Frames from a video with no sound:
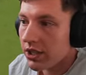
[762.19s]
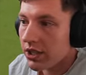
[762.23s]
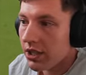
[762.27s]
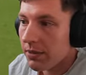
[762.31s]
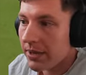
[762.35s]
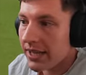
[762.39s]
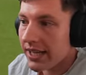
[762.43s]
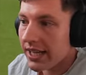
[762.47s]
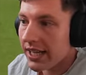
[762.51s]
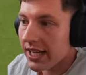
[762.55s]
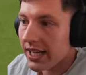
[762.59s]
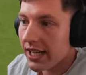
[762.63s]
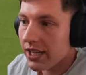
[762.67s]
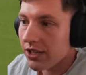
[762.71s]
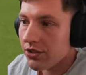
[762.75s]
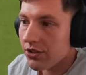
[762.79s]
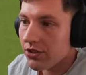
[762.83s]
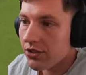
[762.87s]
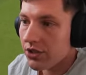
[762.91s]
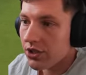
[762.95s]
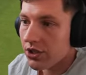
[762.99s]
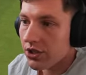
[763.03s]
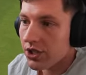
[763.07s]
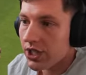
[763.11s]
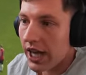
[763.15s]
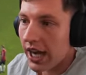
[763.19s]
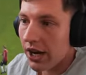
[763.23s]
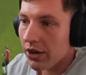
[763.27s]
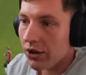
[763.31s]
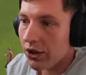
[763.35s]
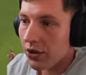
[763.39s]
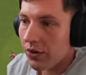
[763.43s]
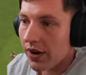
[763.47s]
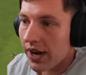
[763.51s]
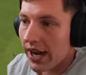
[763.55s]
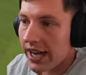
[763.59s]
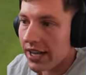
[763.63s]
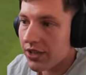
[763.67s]
Dominguez to
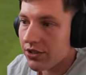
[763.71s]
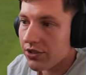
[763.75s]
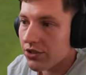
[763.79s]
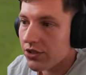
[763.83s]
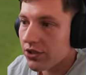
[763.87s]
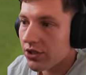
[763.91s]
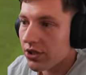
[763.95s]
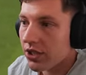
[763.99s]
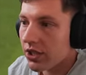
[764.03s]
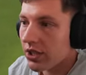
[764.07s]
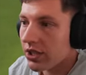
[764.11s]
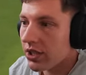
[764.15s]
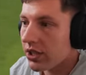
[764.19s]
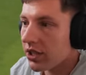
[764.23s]
Alcaraz.